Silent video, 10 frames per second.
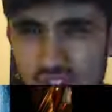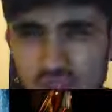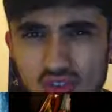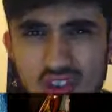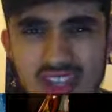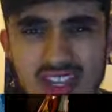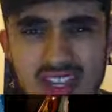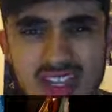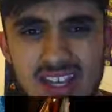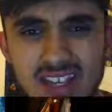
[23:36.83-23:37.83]
great.
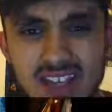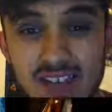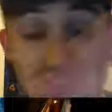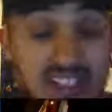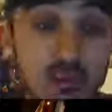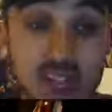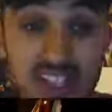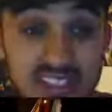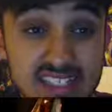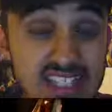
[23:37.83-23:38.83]
It fits in with the
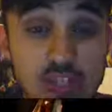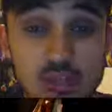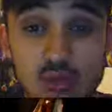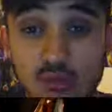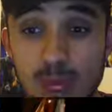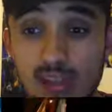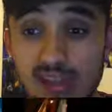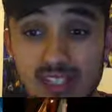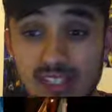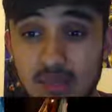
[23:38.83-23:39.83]
DCEU
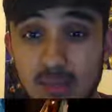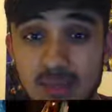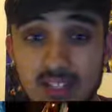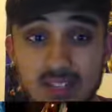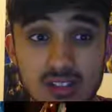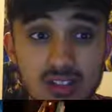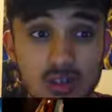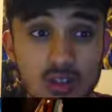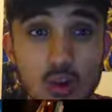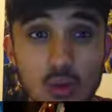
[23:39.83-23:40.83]
perfectly, in my opinion.
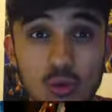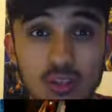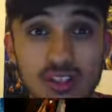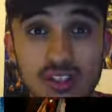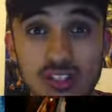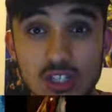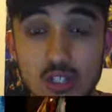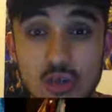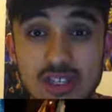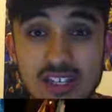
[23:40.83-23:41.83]
The whole
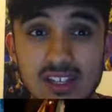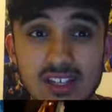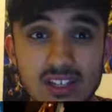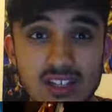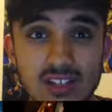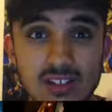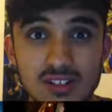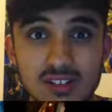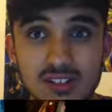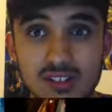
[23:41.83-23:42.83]
gloomy,
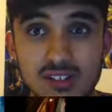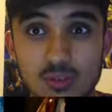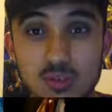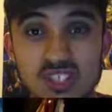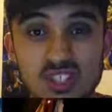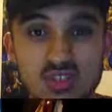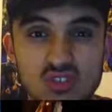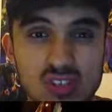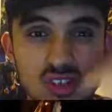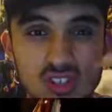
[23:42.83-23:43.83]
wizard,
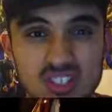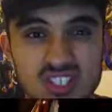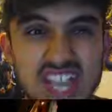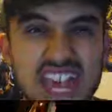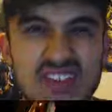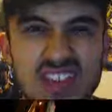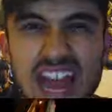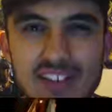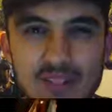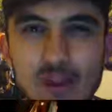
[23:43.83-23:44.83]
scary
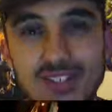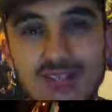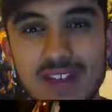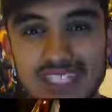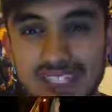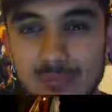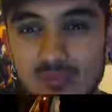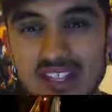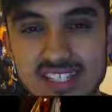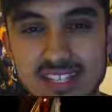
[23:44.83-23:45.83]
Harry Potter factor it
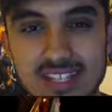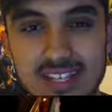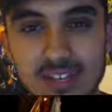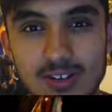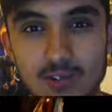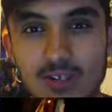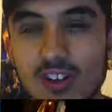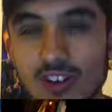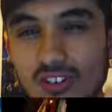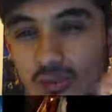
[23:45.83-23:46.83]
brings in,
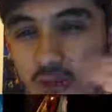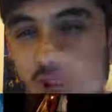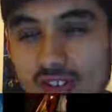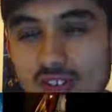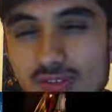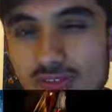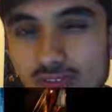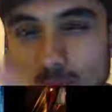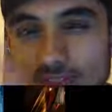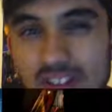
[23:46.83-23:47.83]
while
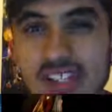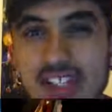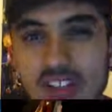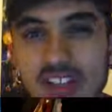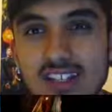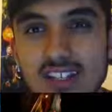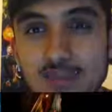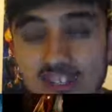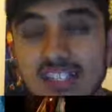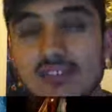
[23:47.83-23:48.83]
feeling like it,
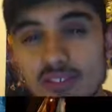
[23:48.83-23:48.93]
bringing the